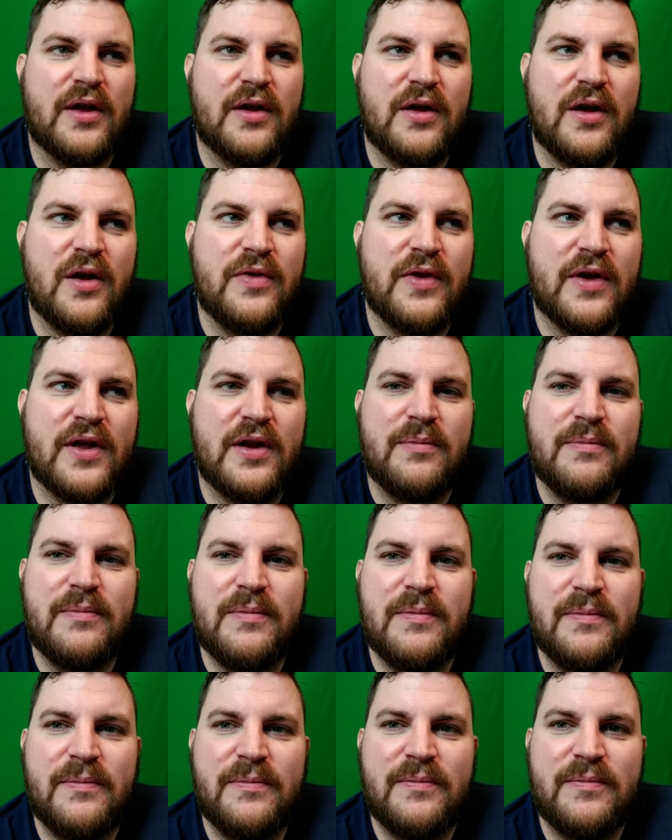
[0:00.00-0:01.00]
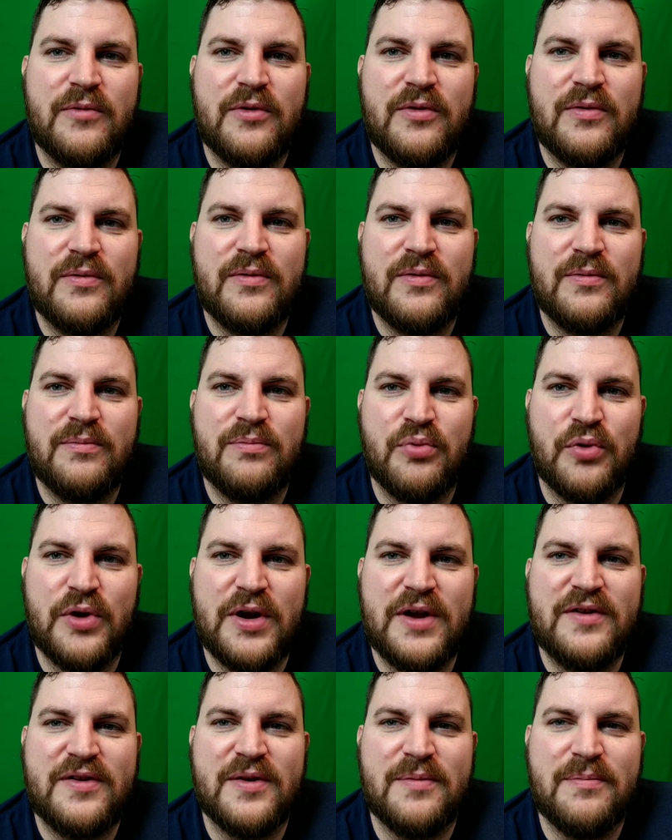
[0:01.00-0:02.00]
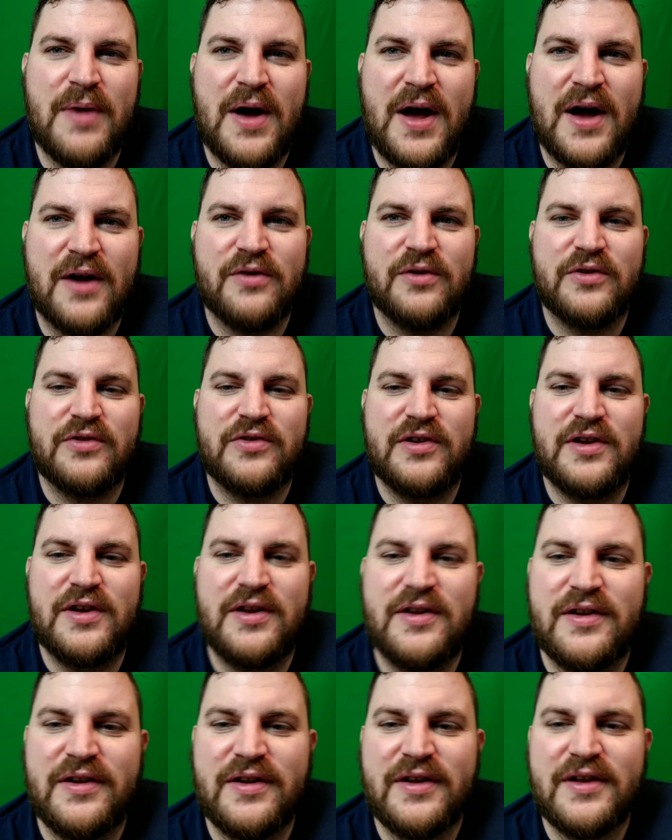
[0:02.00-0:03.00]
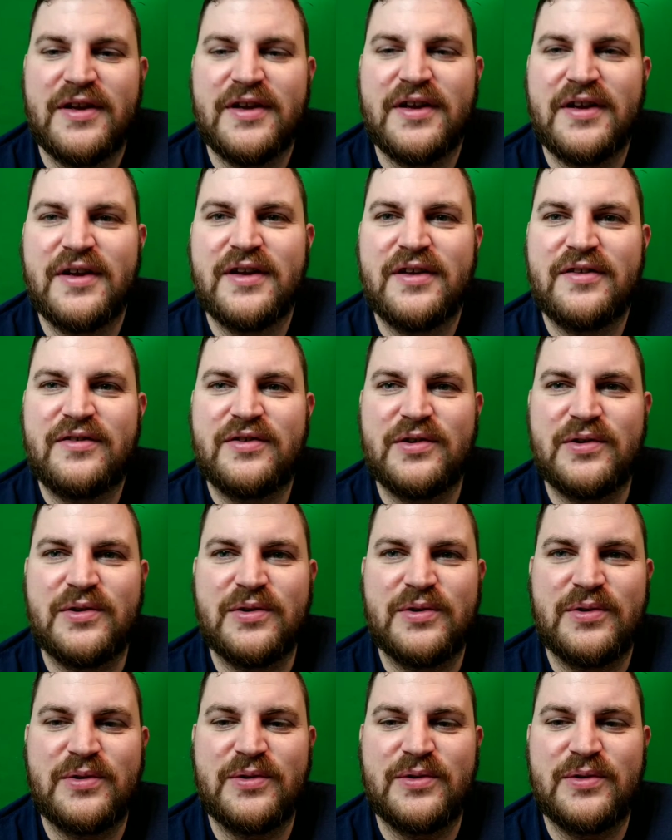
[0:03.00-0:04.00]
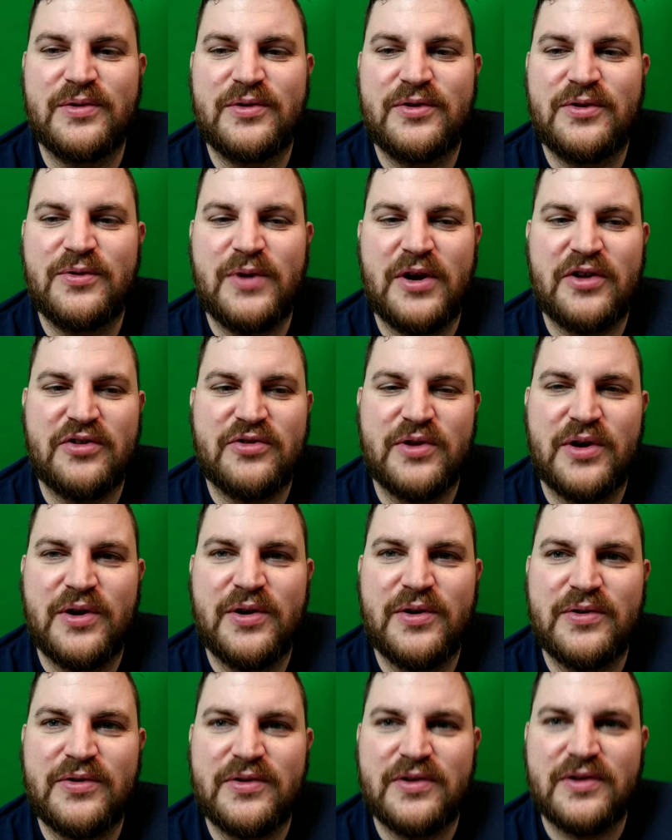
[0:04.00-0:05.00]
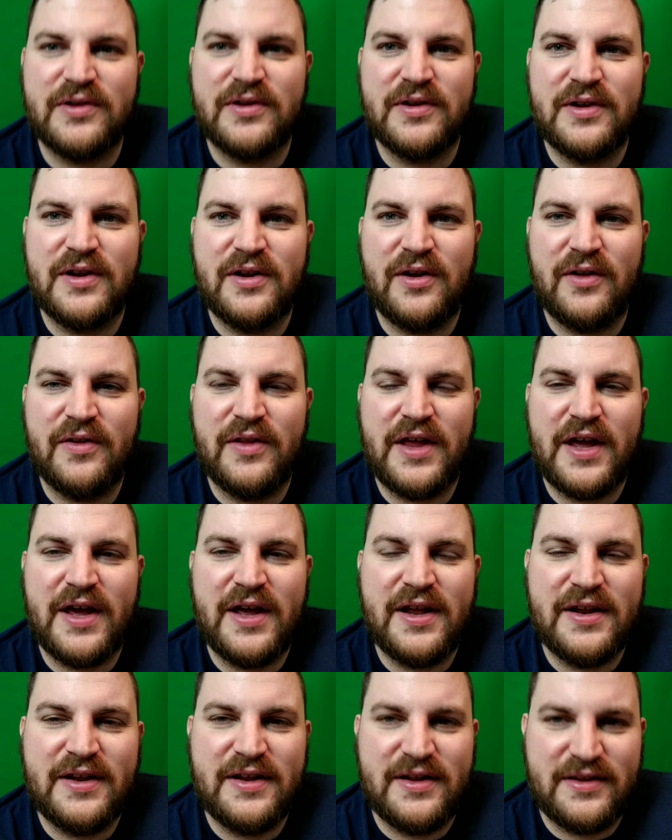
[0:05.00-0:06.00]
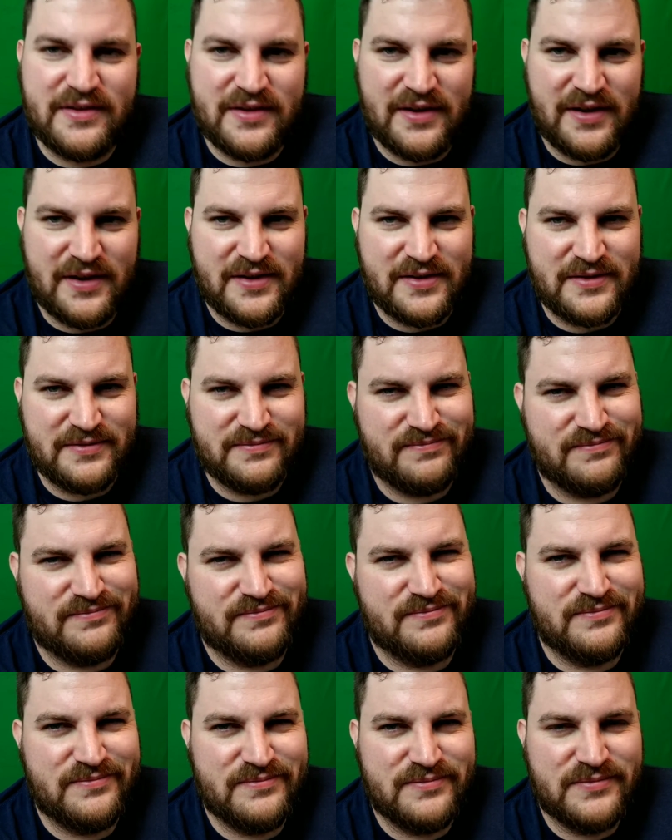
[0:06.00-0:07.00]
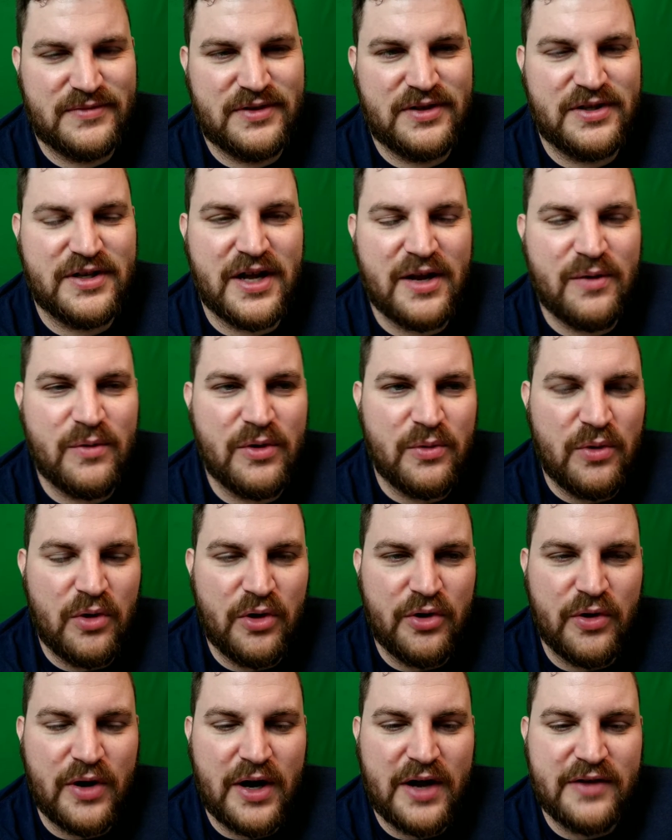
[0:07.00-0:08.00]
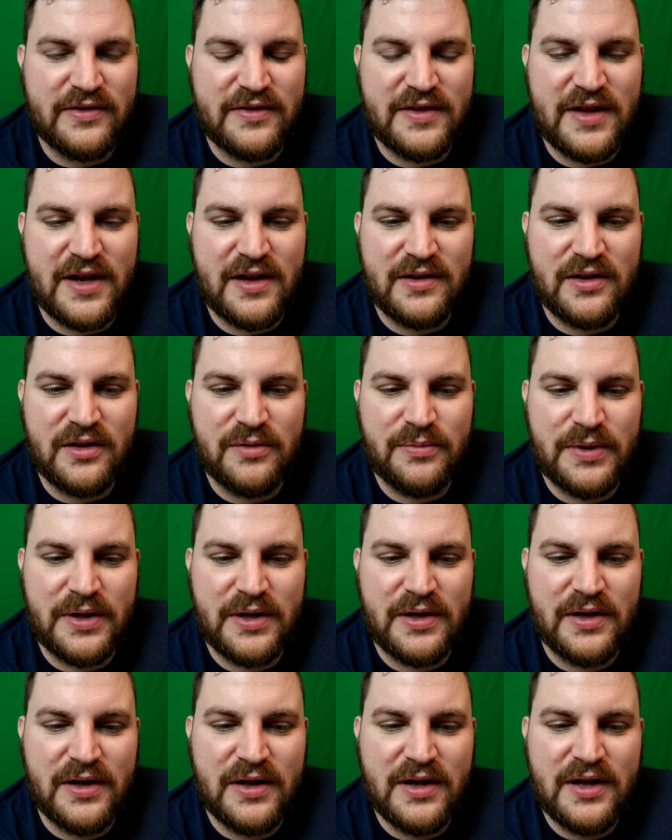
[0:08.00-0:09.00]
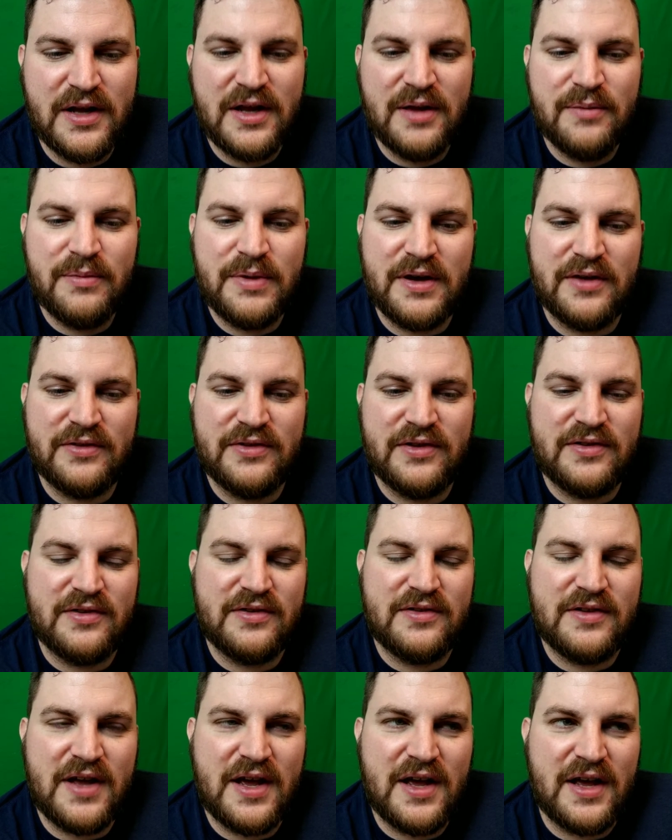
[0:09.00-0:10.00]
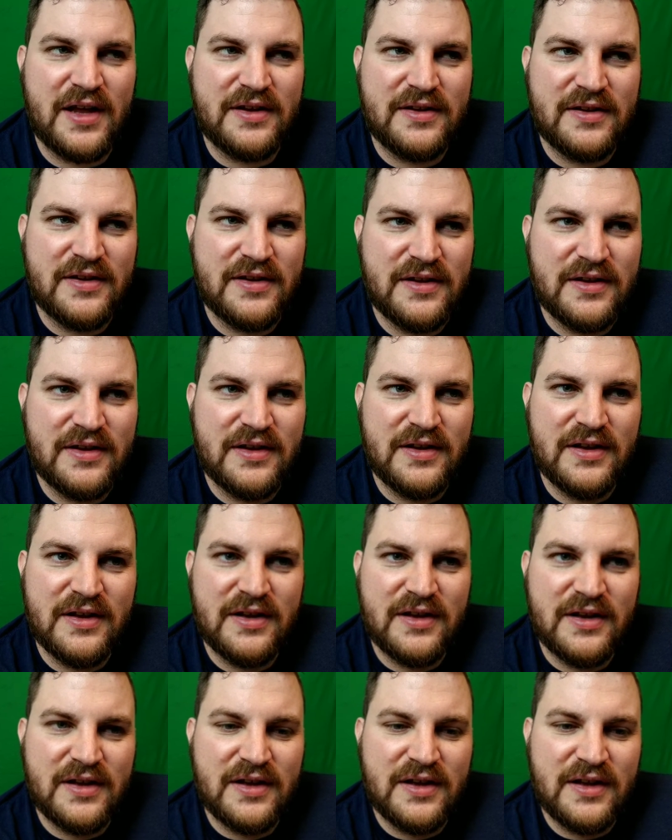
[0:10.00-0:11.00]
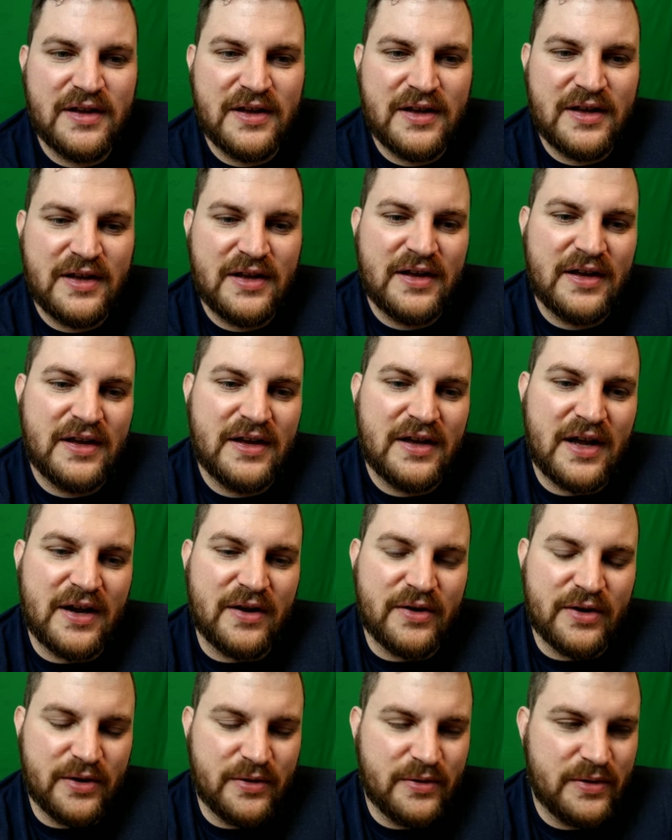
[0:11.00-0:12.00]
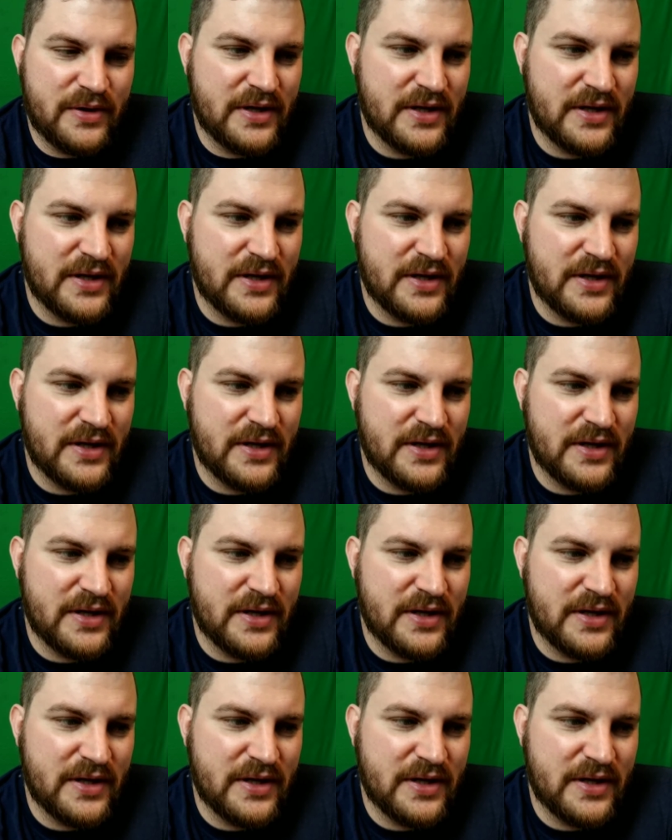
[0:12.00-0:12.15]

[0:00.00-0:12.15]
Are they gonna bring democracy to Westeros and all that? And it's like, you kind of want to roll your eyes at that a little bit, because this is not, I don't know.